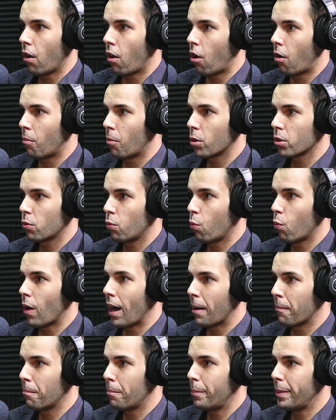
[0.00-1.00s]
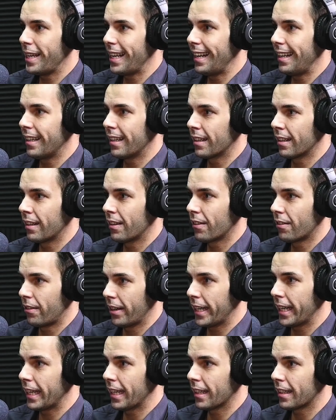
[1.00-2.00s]
almost 1 billion
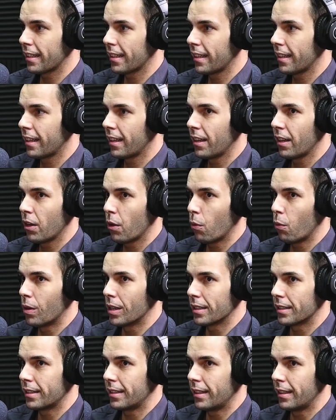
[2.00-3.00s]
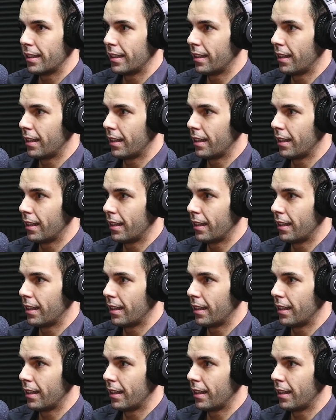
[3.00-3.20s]
ringgit was